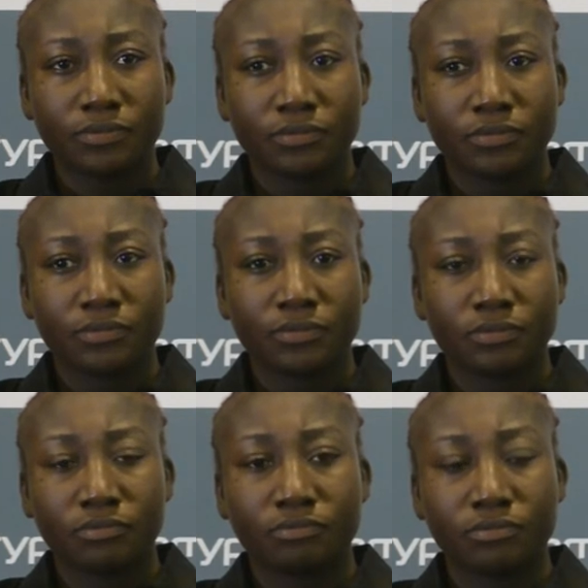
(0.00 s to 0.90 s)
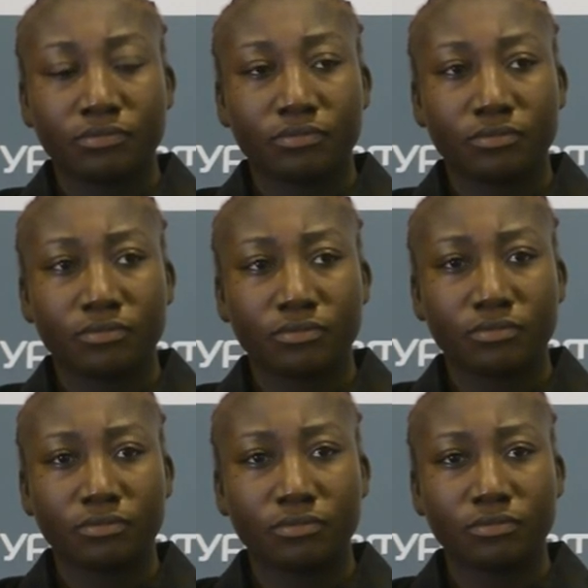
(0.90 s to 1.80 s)

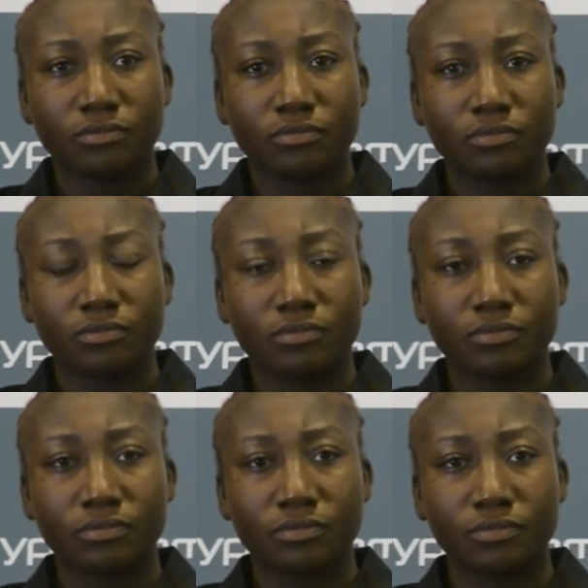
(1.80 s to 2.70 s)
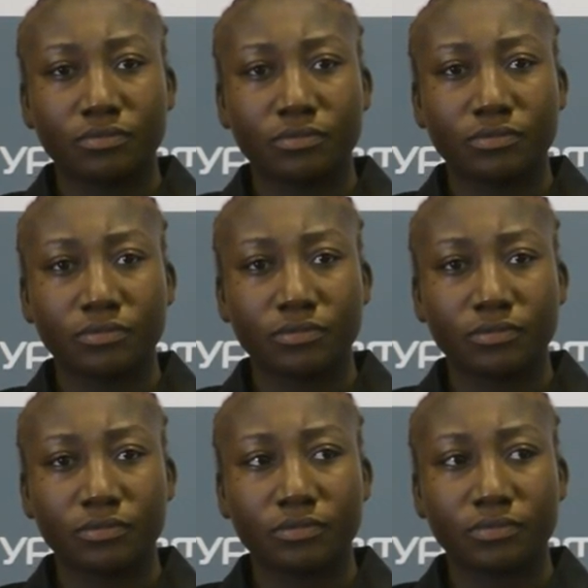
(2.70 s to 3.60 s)

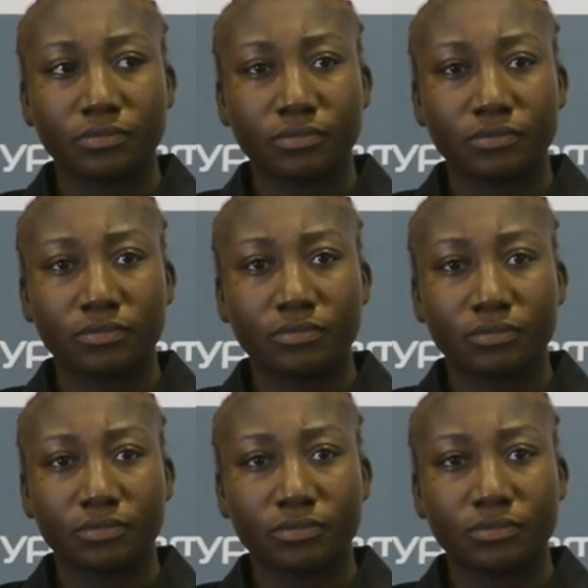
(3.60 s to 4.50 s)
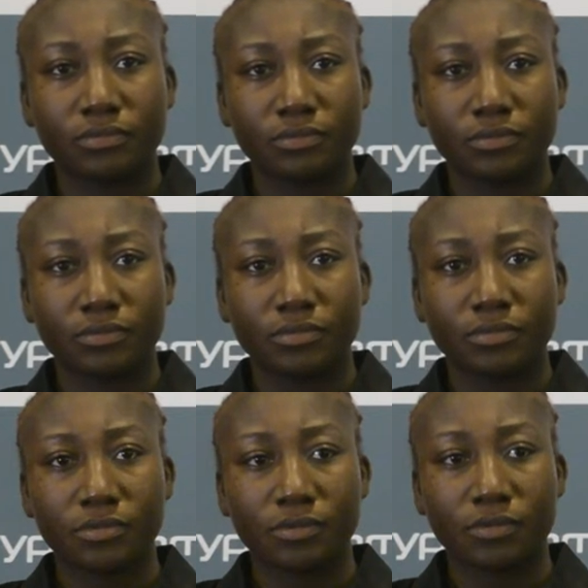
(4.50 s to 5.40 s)

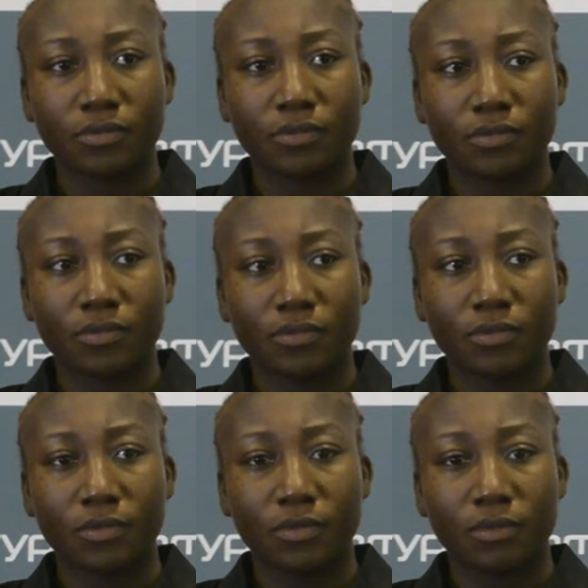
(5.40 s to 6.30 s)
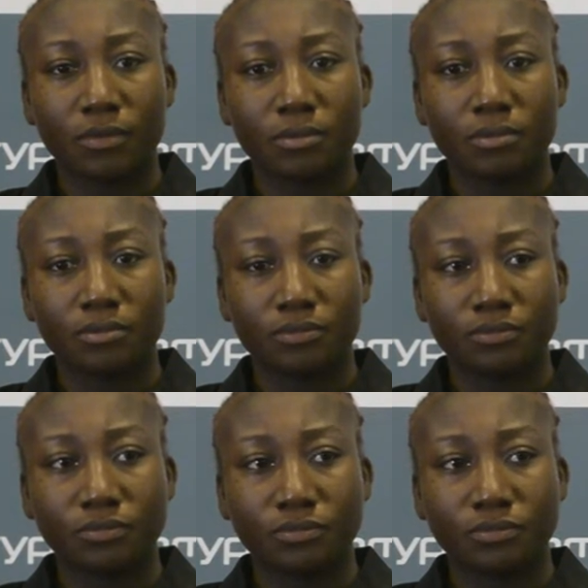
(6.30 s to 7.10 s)
This person isn't speaking.